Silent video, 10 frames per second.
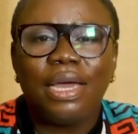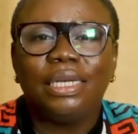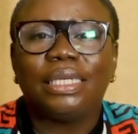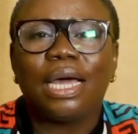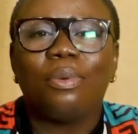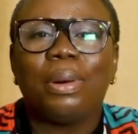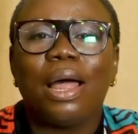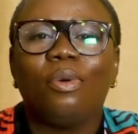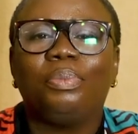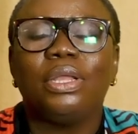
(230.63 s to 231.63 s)
start out by
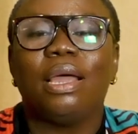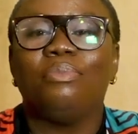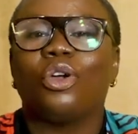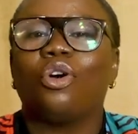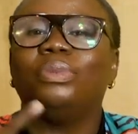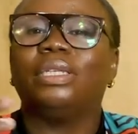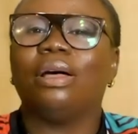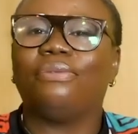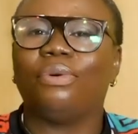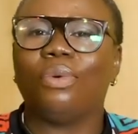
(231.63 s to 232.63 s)
helping them become
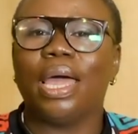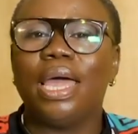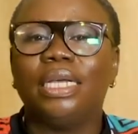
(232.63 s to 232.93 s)
self-aware